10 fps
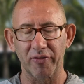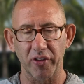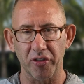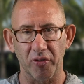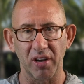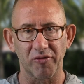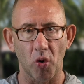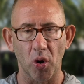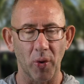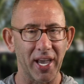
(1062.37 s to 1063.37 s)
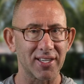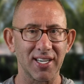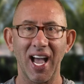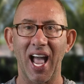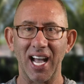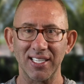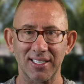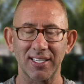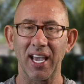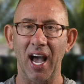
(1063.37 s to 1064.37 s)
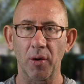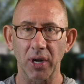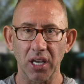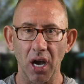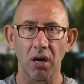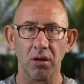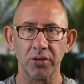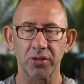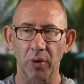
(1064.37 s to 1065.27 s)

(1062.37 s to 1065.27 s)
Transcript: for 3 or 4 weeks and see how it goes.